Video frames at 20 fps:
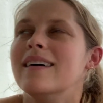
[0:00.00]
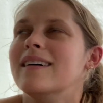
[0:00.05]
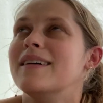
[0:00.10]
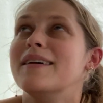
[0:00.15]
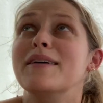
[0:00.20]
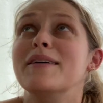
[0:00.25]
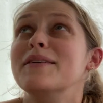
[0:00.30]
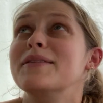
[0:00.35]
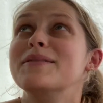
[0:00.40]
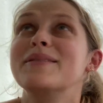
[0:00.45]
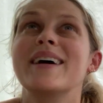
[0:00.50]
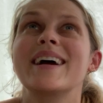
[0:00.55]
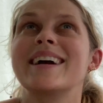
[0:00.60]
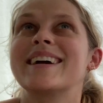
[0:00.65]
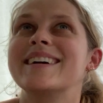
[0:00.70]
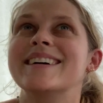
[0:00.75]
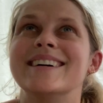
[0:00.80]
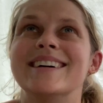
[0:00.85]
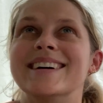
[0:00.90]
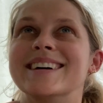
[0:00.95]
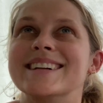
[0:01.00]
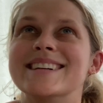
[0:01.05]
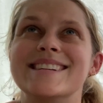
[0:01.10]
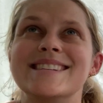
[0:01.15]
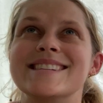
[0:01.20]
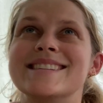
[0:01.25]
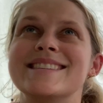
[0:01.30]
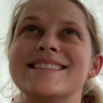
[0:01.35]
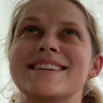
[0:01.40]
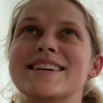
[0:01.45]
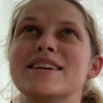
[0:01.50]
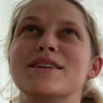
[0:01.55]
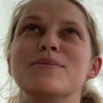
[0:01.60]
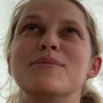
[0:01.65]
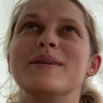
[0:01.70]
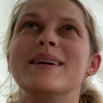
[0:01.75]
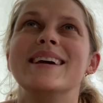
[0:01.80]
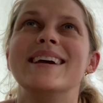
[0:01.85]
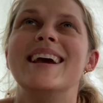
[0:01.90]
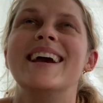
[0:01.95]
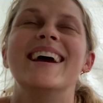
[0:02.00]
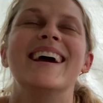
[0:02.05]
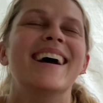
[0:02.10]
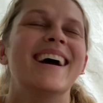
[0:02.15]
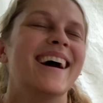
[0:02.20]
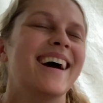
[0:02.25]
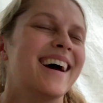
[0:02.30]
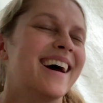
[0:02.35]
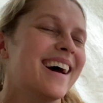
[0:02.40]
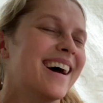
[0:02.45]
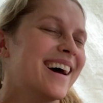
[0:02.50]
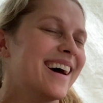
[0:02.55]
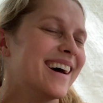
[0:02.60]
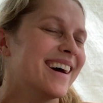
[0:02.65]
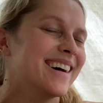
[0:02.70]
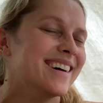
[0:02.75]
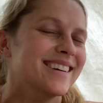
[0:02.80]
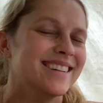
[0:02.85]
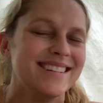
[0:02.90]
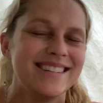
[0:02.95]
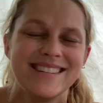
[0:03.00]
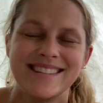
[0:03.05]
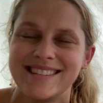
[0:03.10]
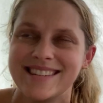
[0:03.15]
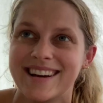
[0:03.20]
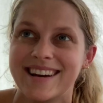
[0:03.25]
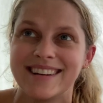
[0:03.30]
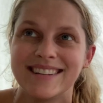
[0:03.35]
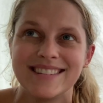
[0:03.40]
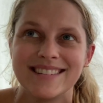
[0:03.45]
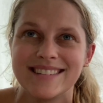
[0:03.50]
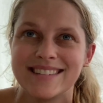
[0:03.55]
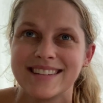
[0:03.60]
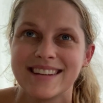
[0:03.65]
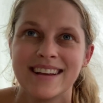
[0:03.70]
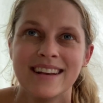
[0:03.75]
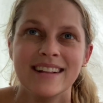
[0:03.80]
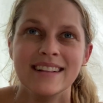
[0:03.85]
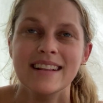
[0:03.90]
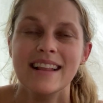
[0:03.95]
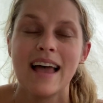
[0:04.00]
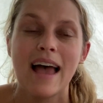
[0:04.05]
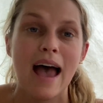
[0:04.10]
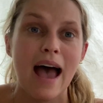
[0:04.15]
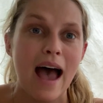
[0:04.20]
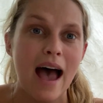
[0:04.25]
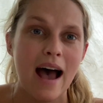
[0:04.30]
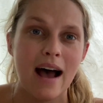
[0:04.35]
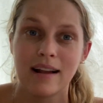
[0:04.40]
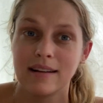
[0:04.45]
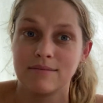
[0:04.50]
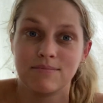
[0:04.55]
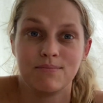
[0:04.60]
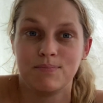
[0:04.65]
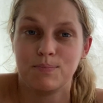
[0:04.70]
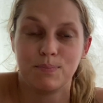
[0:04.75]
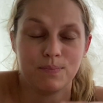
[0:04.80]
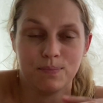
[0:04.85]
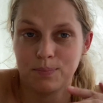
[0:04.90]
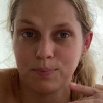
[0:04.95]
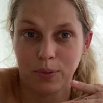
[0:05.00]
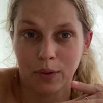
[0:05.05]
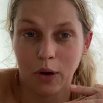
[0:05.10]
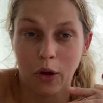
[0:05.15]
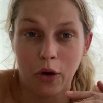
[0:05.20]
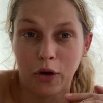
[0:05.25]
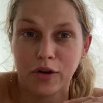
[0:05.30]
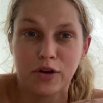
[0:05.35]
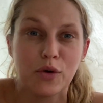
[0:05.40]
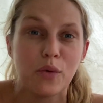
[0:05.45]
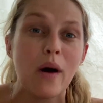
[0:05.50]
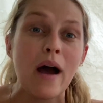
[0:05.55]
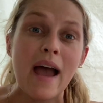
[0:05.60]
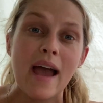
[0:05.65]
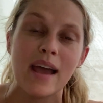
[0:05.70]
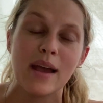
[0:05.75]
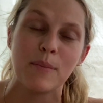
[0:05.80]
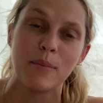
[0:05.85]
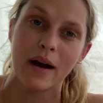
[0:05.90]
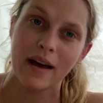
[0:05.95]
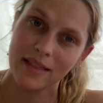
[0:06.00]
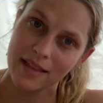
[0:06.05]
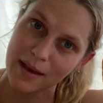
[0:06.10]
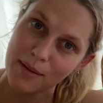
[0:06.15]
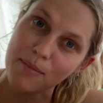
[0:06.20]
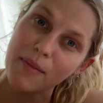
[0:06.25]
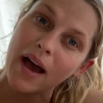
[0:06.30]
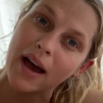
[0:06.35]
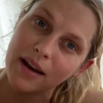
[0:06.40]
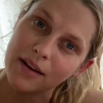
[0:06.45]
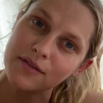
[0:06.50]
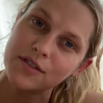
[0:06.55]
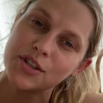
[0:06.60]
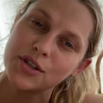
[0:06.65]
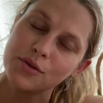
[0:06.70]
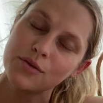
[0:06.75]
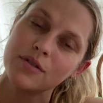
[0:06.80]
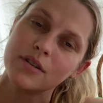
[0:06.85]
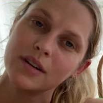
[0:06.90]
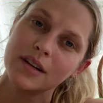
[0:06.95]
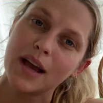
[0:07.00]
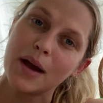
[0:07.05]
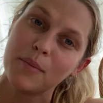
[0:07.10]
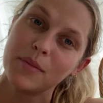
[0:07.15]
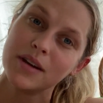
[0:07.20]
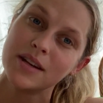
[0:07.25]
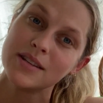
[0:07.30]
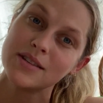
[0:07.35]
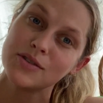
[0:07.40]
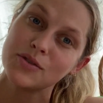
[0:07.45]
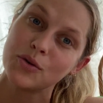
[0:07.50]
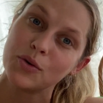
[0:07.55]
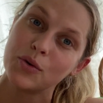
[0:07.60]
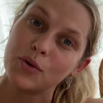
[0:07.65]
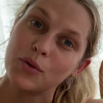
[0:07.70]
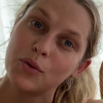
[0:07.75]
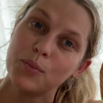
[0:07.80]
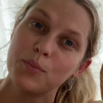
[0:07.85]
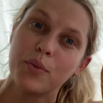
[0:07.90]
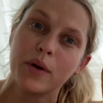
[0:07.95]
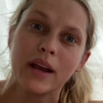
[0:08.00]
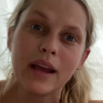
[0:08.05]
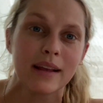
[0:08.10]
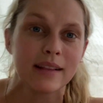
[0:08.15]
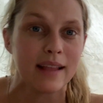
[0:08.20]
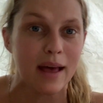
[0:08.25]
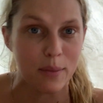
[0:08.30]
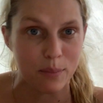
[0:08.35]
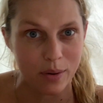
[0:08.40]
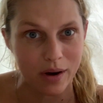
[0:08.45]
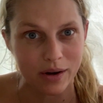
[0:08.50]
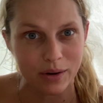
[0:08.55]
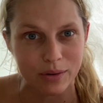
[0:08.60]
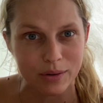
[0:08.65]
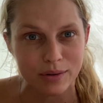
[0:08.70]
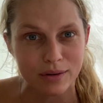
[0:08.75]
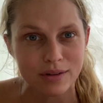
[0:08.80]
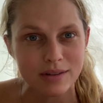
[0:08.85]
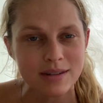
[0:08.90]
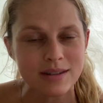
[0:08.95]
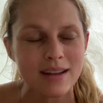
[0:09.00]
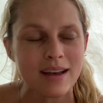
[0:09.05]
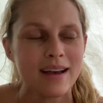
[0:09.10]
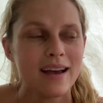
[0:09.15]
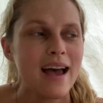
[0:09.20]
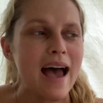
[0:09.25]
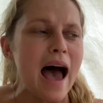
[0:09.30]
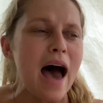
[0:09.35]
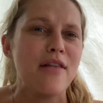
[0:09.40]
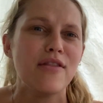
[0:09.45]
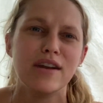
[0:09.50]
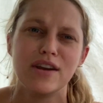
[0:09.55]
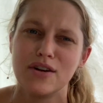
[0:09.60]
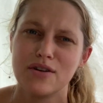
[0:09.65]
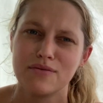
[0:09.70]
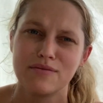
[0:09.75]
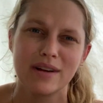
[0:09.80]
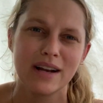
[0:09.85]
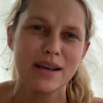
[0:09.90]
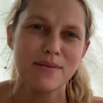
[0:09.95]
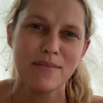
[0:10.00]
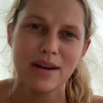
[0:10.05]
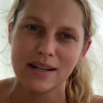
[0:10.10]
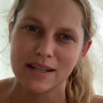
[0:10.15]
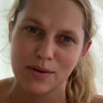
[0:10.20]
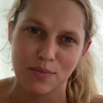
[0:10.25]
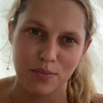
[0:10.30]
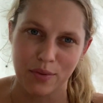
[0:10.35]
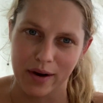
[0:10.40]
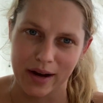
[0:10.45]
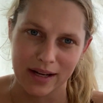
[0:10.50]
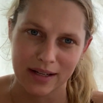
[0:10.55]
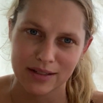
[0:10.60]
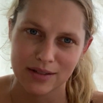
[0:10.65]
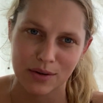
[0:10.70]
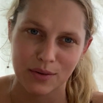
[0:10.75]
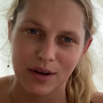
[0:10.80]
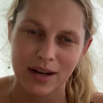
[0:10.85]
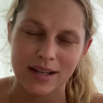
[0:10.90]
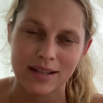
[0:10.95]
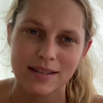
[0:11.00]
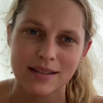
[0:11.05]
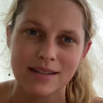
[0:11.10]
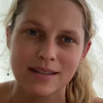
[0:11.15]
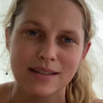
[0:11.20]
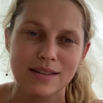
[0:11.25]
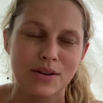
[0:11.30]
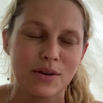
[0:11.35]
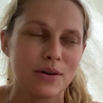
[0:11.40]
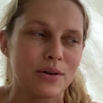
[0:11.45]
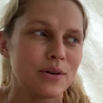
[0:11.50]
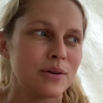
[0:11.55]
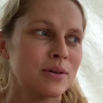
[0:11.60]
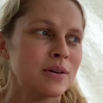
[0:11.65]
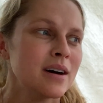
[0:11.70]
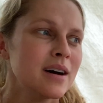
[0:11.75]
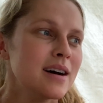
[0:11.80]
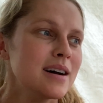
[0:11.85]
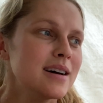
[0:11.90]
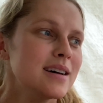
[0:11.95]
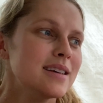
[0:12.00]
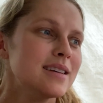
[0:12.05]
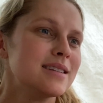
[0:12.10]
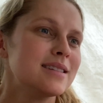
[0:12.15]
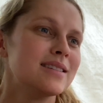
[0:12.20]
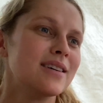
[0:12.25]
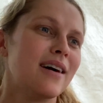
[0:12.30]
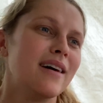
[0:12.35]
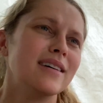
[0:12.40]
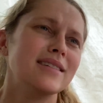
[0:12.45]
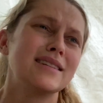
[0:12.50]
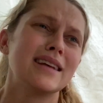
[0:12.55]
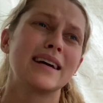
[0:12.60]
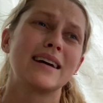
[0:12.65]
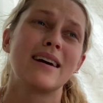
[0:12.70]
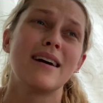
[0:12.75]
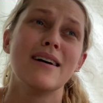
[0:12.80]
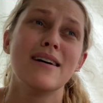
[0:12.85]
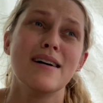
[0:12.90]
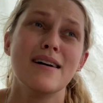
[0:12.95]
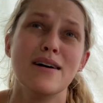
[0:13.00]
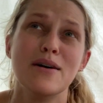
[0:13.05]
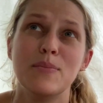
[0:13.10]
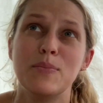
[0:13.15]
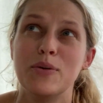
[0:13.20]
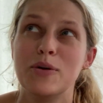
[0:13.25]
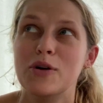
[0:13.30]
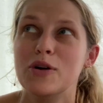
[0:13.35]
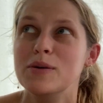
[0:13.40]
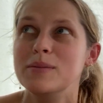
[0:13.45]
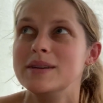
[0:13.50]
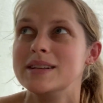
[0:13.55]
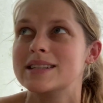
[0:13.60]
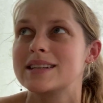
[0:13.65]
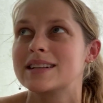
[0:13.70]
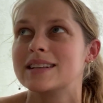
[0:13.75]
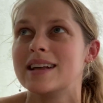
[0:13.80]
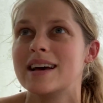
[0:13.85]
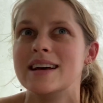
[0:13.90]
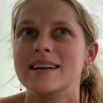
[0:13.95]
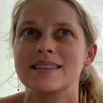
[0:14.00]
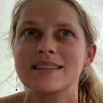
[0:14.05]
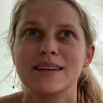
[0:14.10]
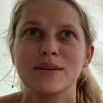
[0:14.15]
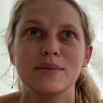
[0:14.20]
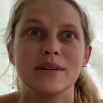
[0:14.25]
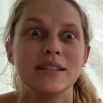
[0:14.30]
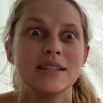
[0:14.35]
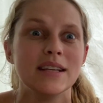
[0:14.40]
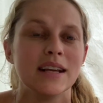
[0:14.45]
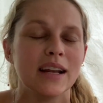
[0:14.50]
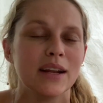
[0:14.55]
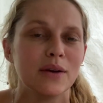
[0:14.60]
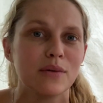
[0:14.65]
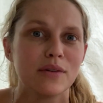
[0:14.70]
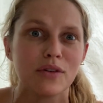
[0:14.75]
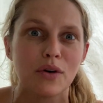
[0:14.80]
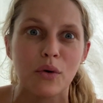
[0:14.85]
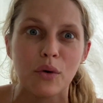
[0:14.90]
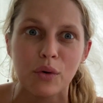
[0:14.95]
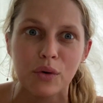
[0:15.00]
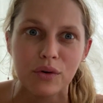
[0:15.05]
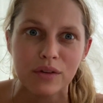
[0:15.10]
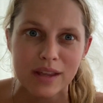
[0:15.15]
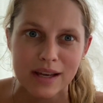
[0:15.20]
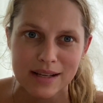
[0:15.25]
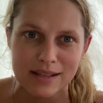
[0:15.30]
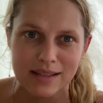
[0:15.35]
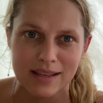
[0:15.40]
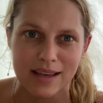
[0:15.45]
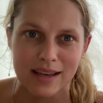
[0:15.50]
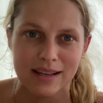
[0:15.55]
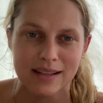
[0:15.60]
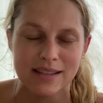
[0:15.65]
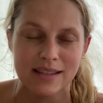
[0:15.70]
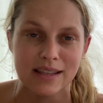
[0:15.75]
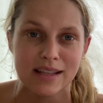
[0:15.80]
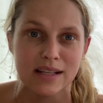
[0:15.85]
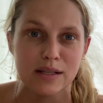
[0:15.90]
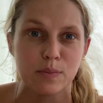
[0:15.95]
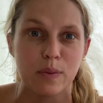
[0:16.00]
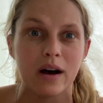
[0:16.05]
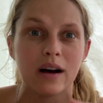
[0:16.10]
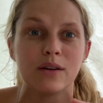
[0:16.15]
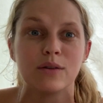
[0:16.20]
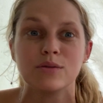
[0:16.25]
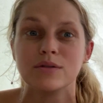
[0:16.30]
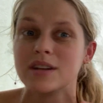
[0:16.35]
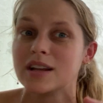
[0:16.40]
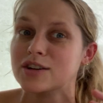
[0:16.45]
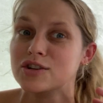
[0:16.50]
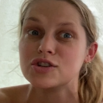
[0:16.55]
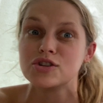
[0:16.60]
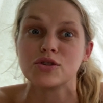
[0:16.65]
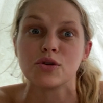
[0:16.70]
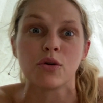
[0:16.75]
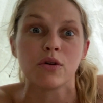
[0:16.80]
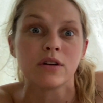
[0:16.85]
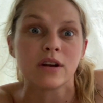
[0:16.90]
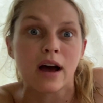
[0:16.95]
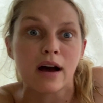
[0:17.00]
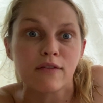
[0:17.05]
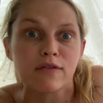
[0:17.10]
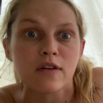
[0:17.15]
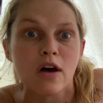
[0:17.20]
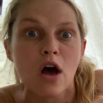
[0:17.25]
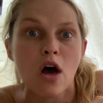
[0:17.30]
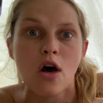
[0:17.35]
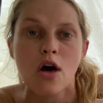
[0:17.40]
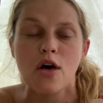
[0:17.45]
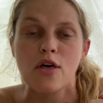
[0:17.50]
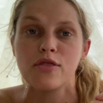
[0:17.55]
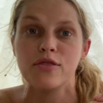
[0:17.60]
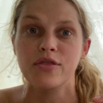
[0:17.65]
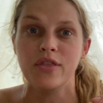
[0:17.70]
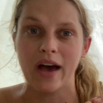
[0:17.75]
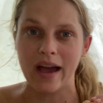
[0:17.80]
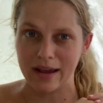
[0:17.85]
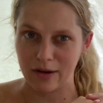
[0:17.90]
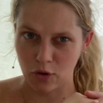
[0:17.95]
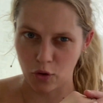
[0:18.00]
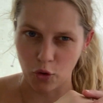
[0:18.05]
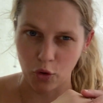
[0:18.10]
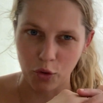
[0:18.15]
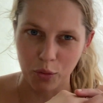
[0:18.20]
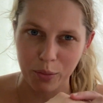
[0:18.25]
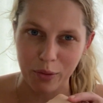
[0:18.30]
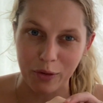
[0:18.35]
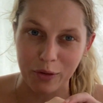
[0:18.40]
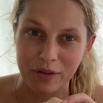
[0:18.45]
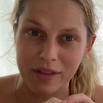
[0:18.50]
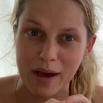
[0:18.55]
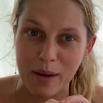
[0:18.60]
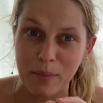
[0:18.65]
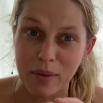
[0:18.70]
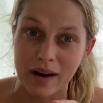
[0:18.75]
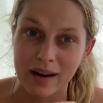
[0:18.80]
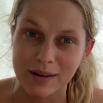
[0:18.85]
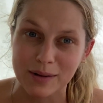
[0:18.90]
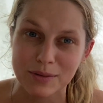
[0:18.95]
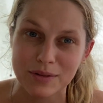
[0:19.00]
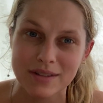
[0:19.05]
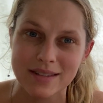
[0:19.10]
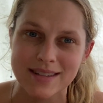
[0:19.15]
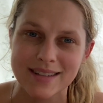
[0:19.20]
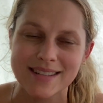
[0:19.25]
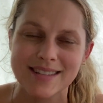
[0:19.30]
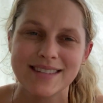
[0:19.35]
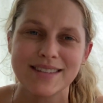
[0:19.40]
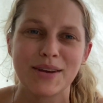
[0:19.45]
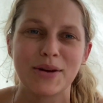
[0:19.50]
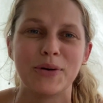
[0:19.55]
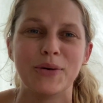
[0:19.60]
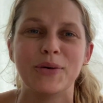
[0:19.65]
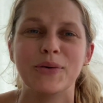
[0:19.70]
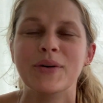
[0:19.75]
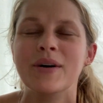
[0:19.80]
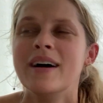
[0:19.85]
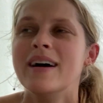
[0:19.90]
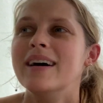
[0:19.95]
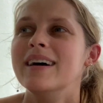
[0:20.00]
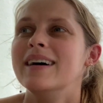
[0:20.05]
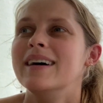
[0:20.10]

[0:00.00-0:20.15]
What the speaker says: oh my God, she's going to be just blown away by the amount of children coming to school bringing their Puggles. And they're not really meant to bring toys to school. So I was like, oh, poor Miss Claire's gonna be dealing with all these kids and these Puggles. sure enough, they all brought their Puggles to school.